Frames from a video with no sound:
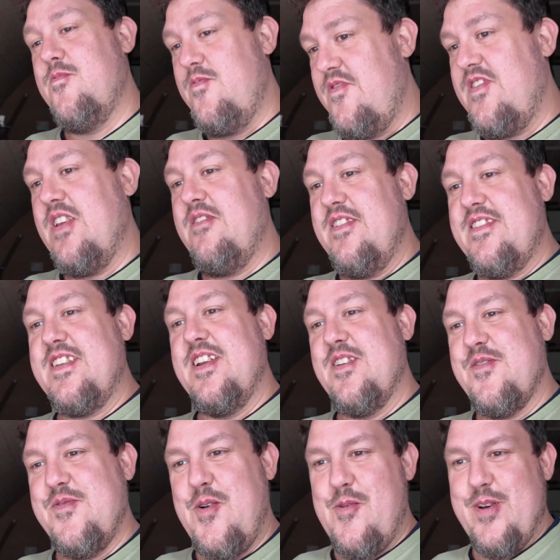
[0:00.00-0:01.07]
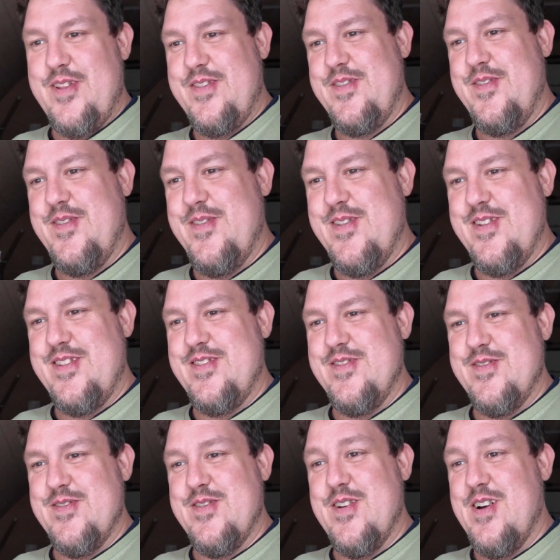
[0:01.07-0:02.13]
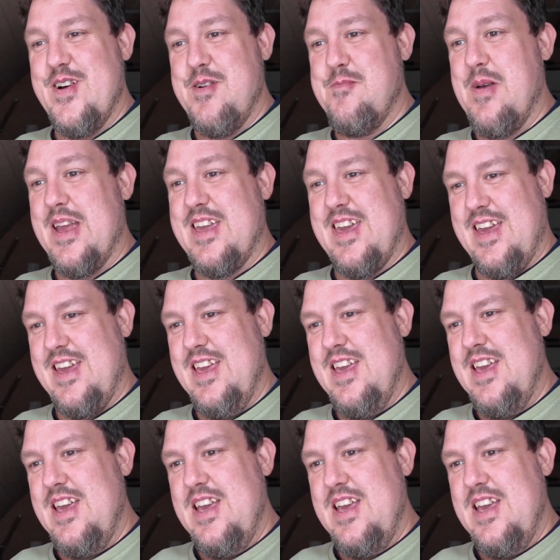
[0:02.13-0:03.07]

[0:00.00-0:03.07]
seriously look forward to making.